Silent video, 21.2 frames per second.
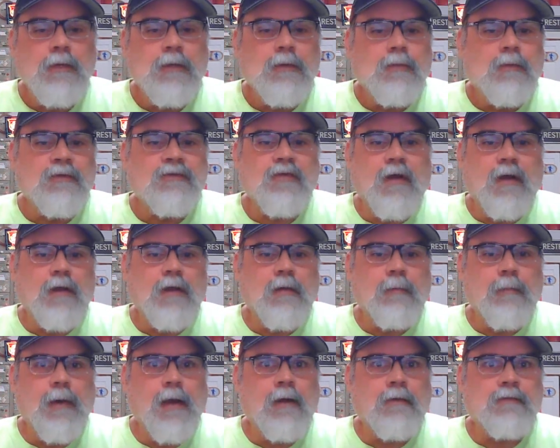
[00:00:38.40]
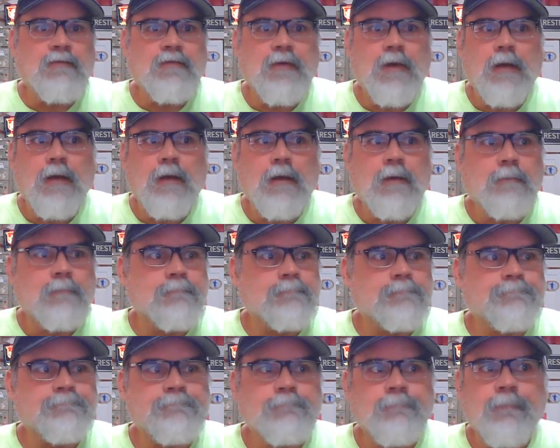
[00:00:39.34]
We talk about,
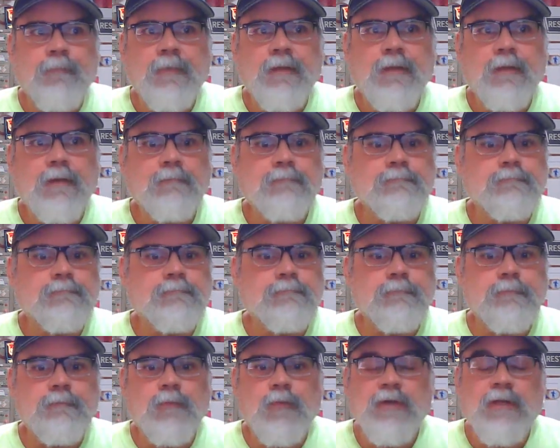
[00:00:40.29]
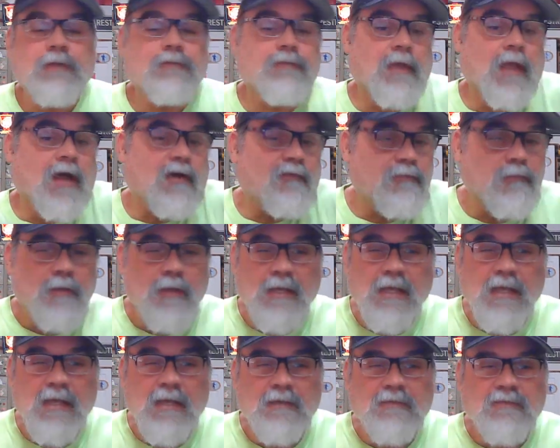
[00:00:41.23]
we give you helpful
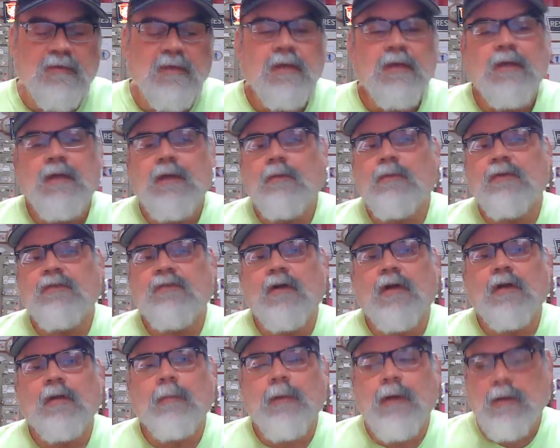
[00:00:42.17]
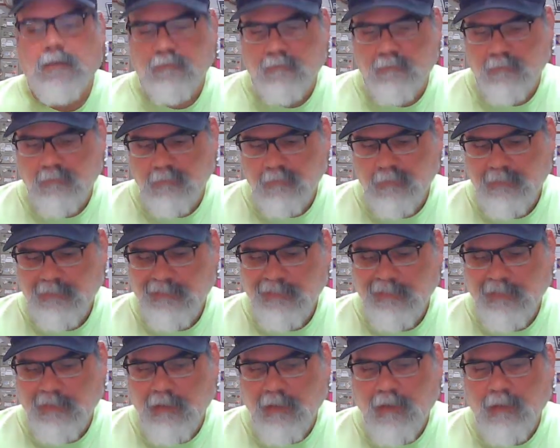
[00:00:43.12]
hints, and we talk about
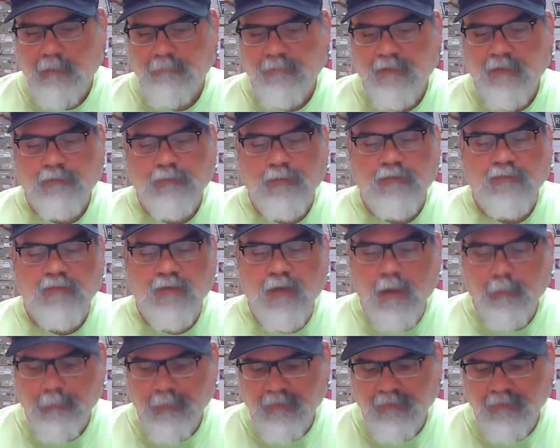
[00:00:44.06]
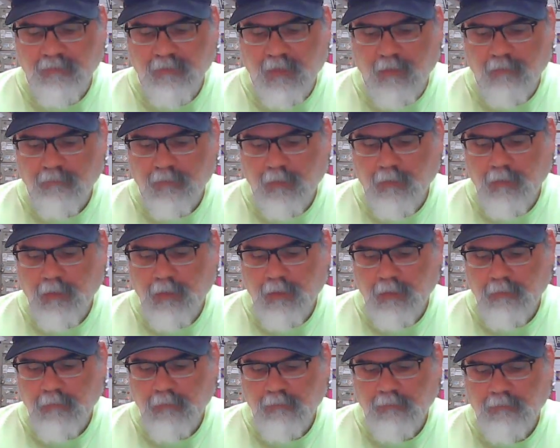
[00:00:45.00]
different topics of our
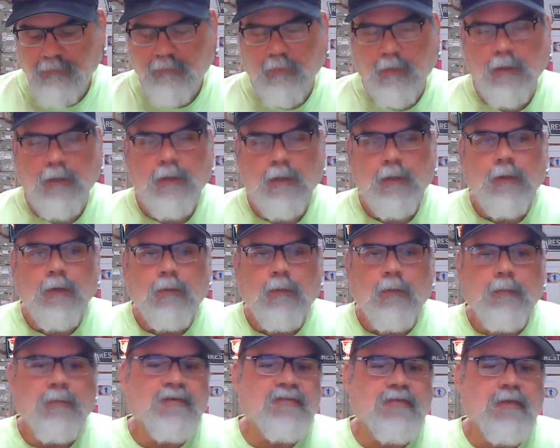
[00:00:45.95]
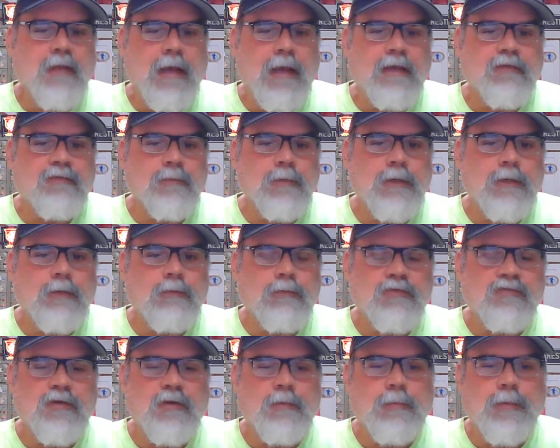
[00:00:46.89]
industry. We missed last week.
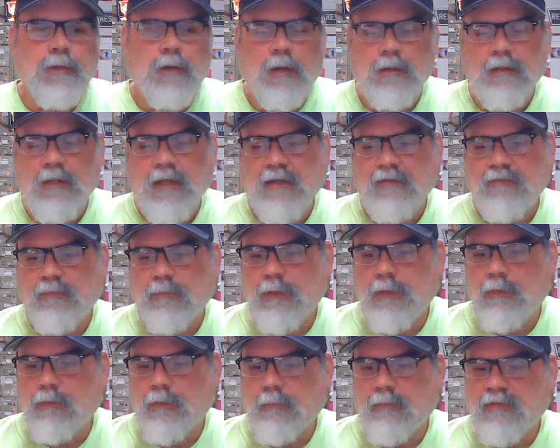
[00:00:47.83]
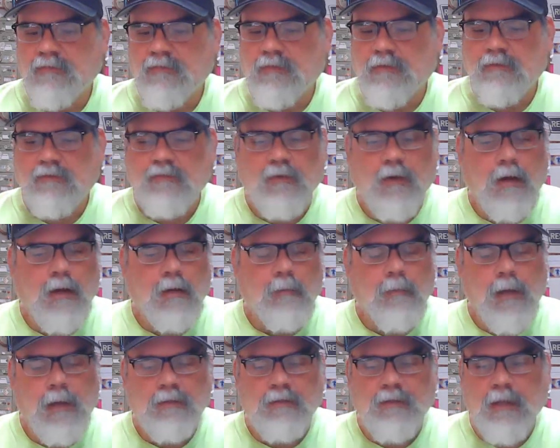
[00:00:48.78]
We should have been on last week. We missed it. Sorry
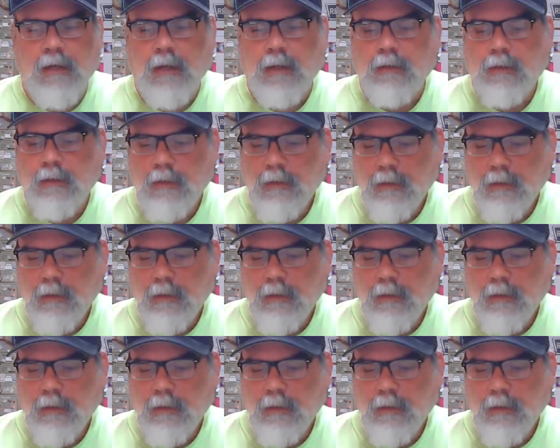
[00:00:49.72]
about that.